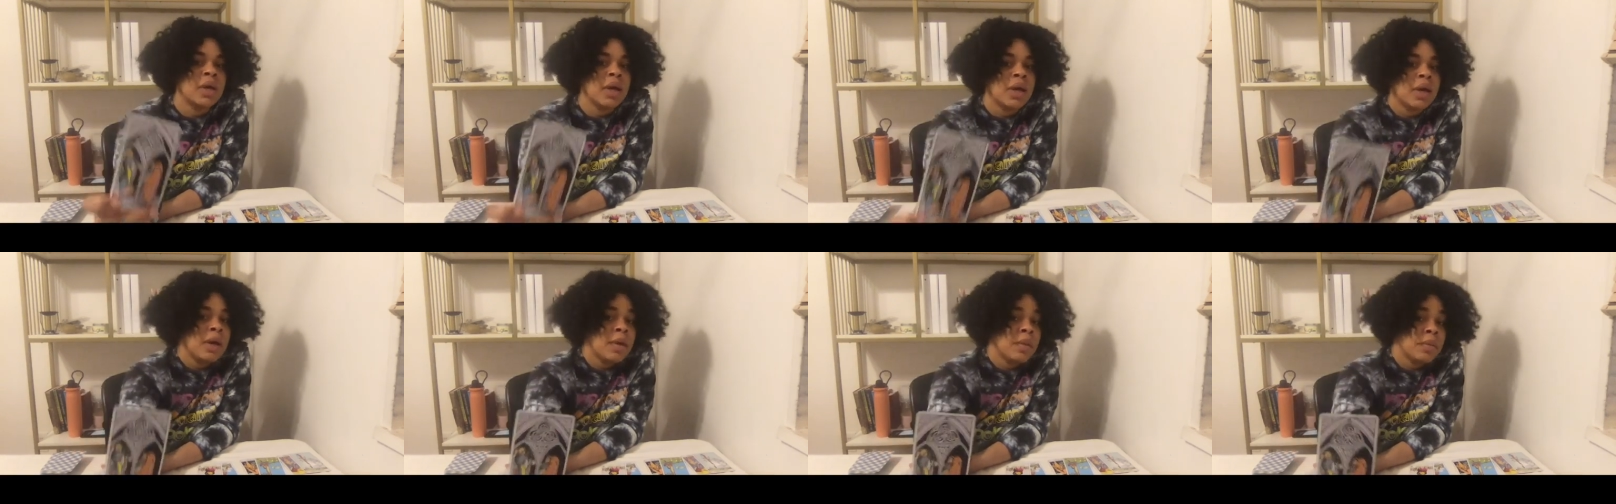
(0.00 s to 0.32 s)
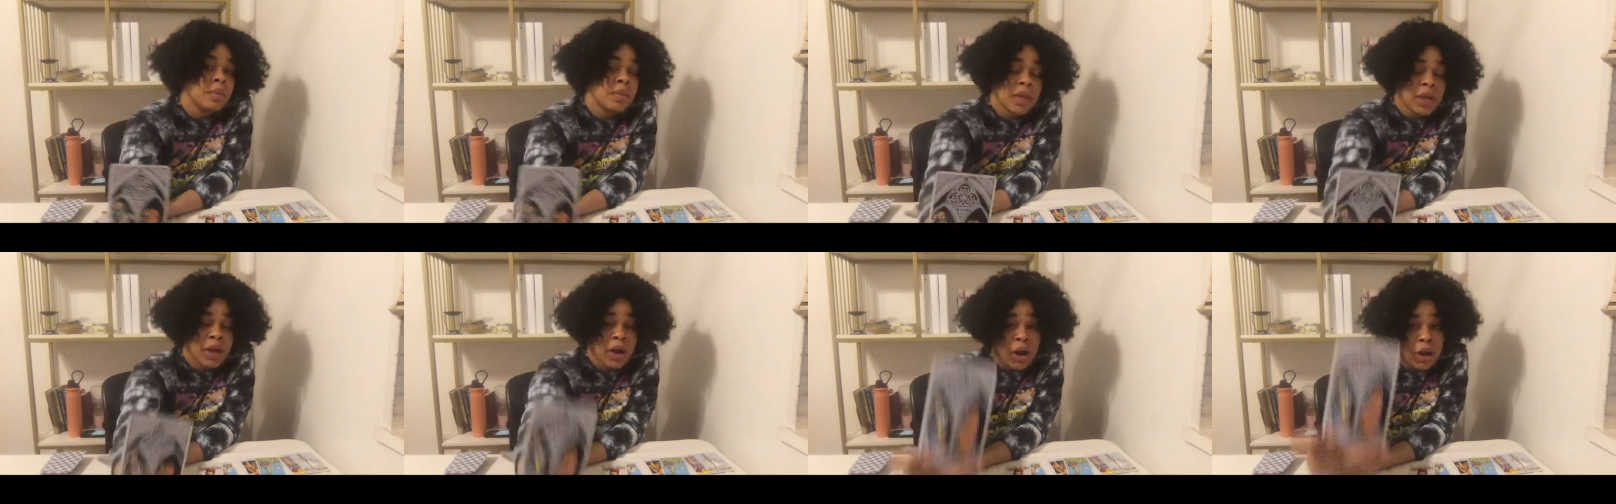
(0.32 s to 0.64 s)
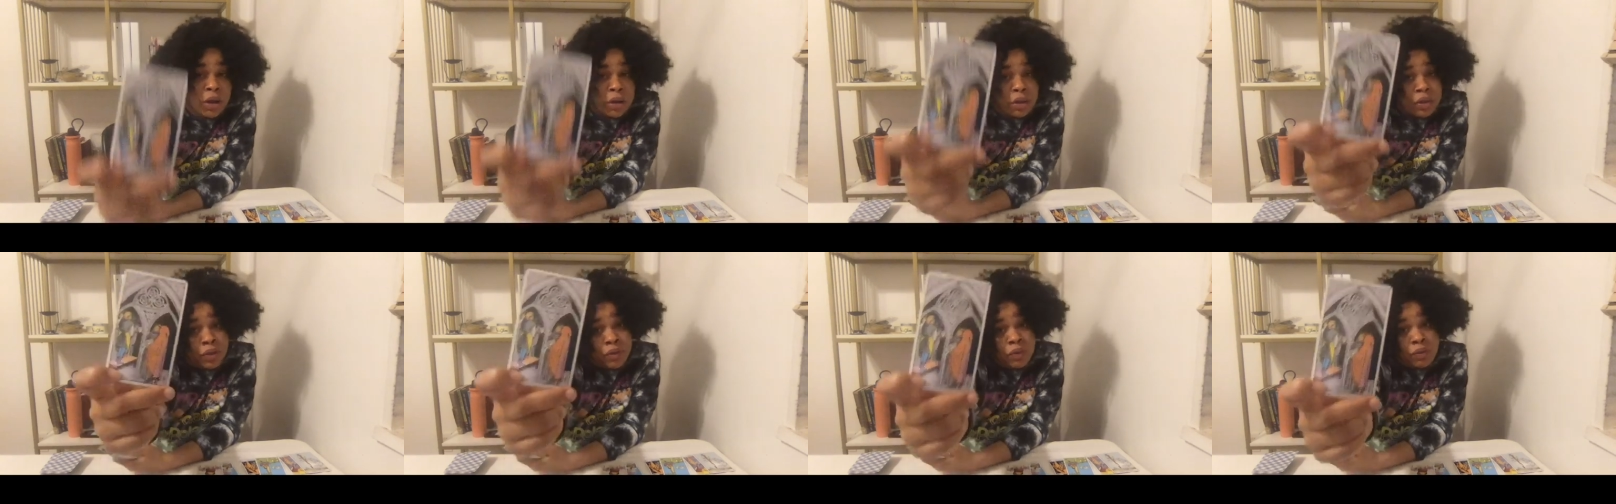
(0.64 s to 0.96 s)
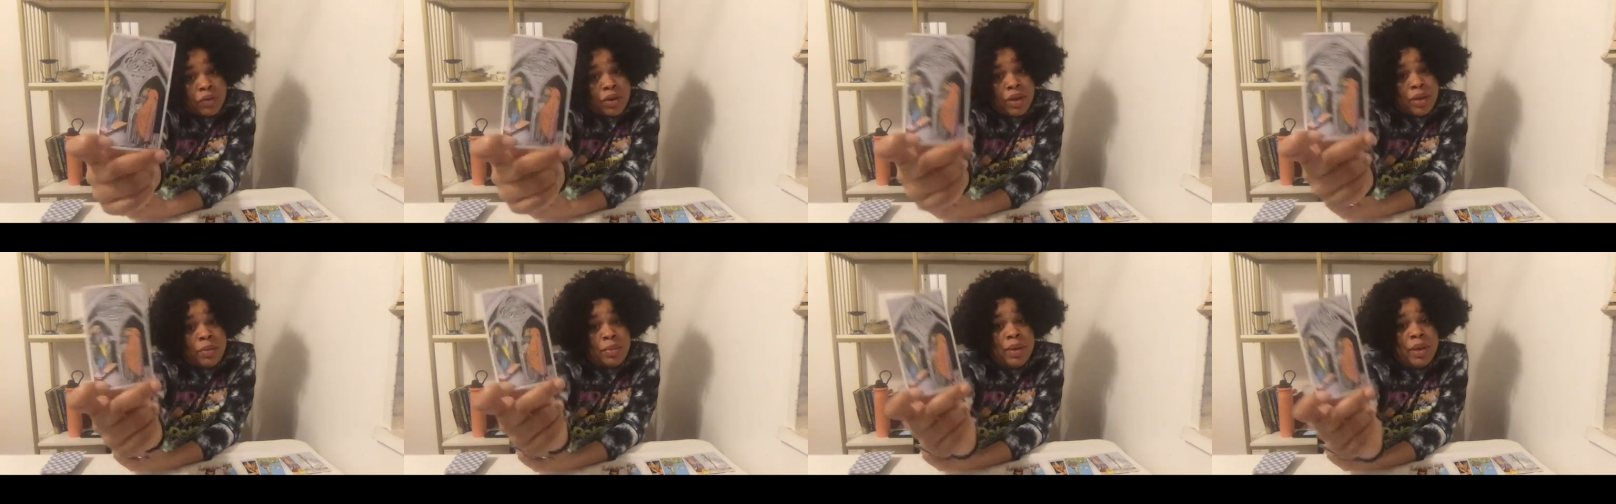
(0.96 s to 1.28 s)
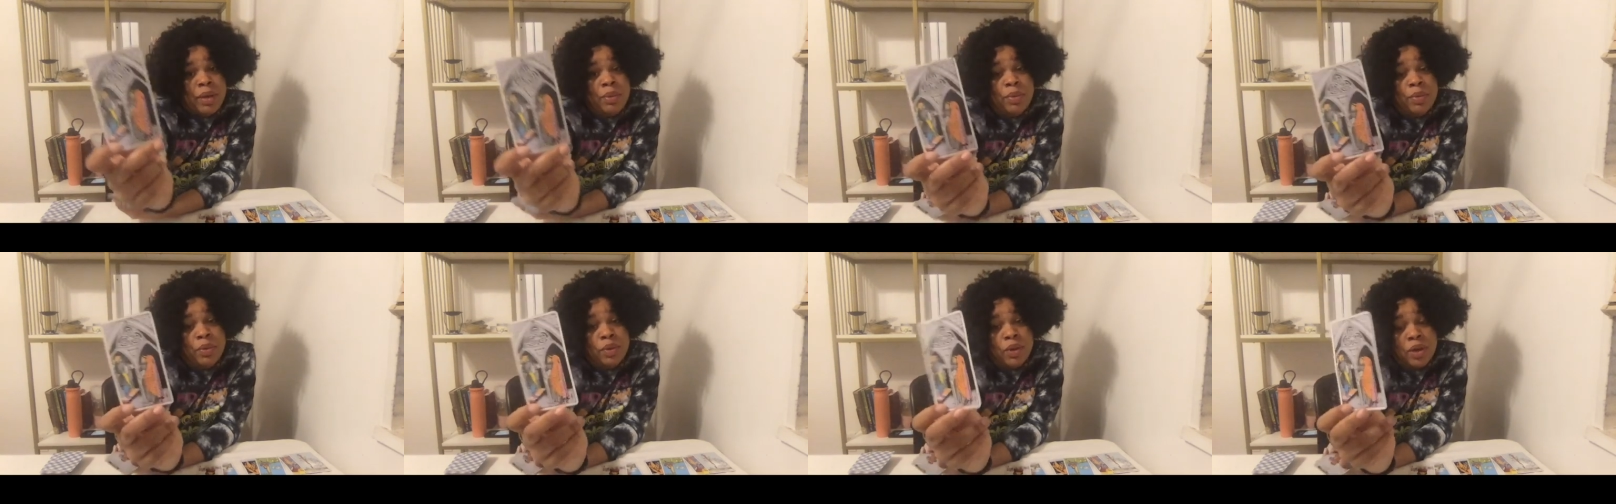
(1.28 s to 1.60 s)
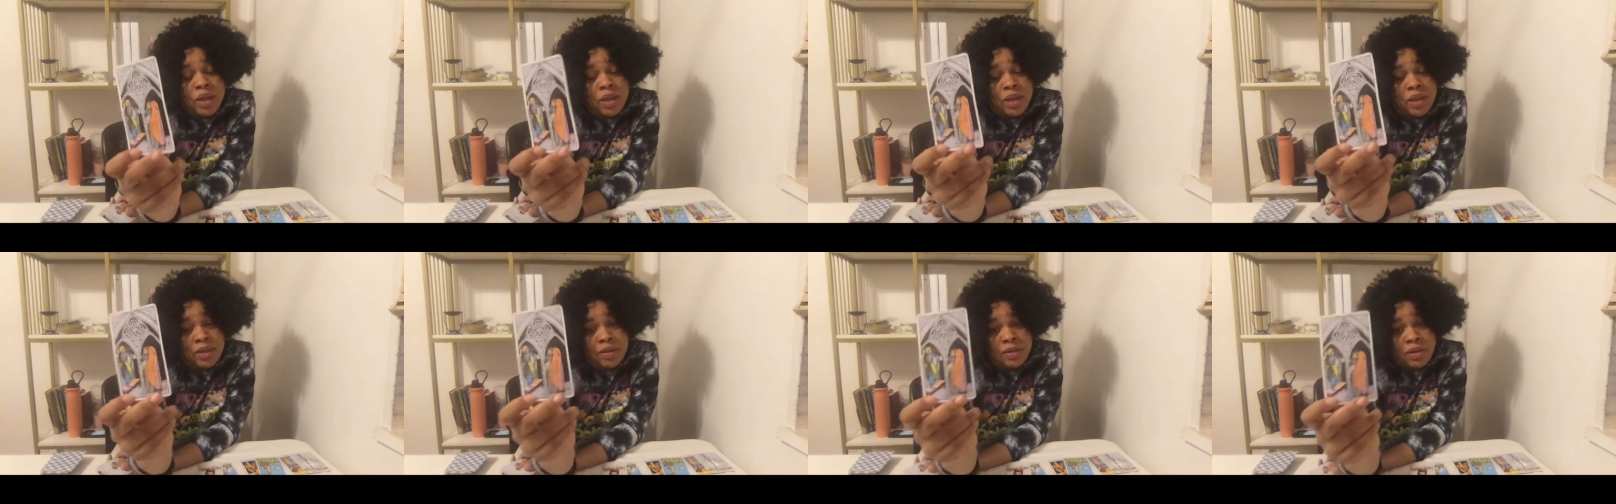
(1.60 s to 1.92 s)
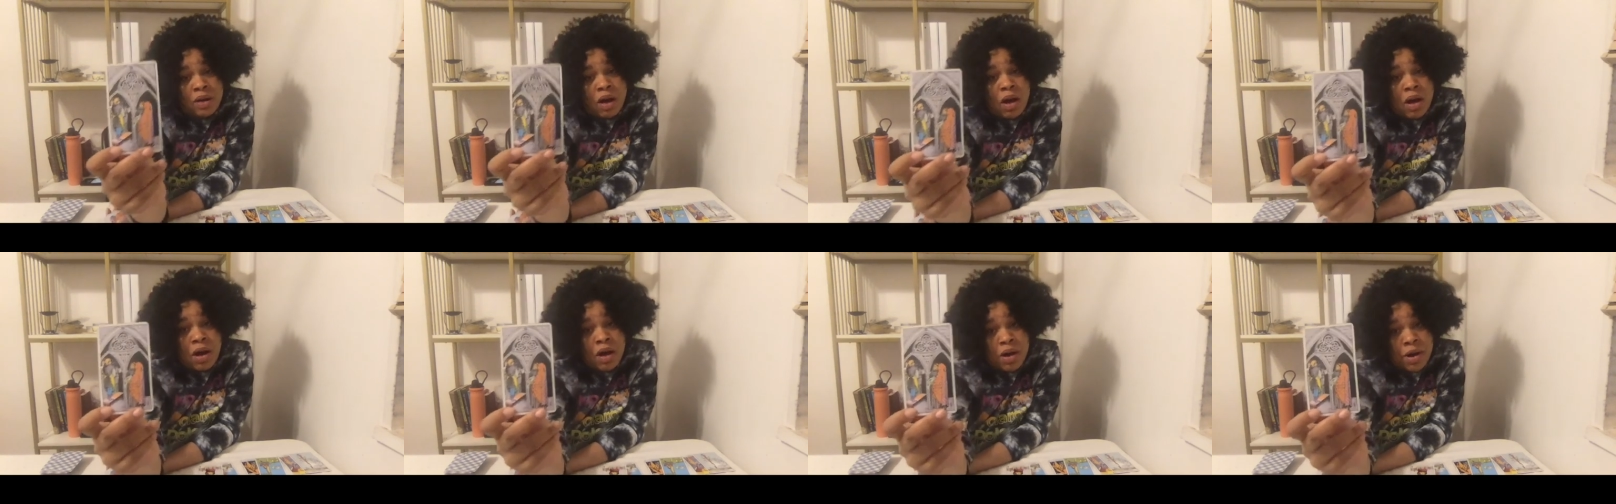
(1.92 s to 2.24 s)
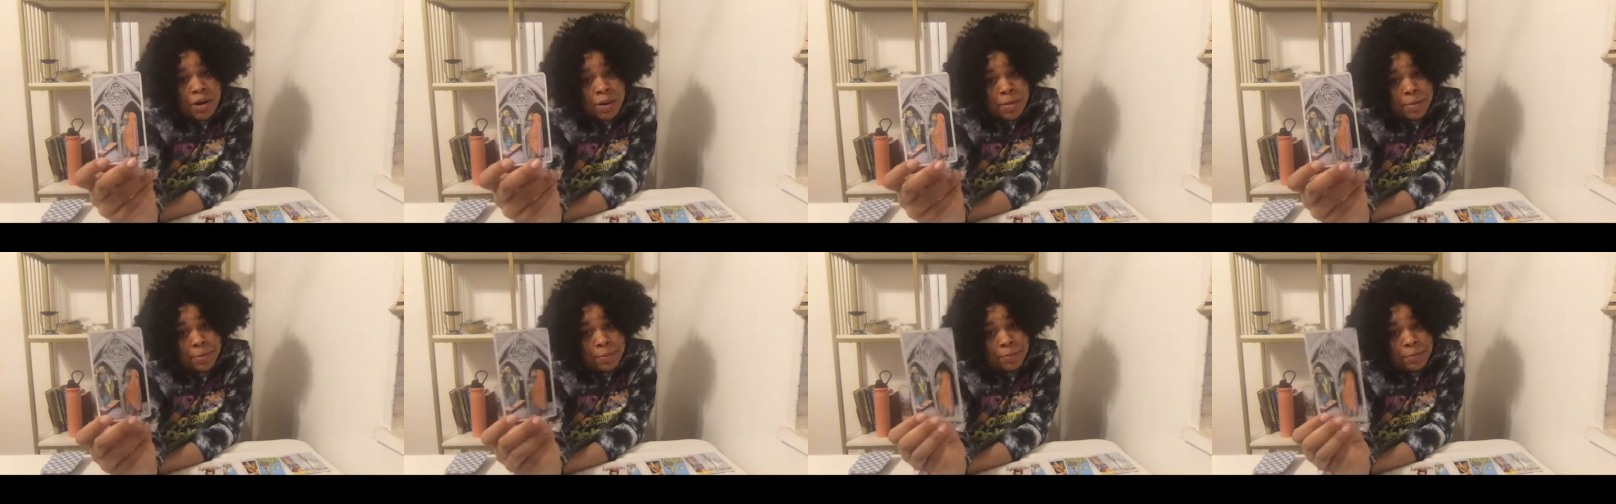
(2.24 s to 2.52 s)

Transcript: There are 3 people in this card.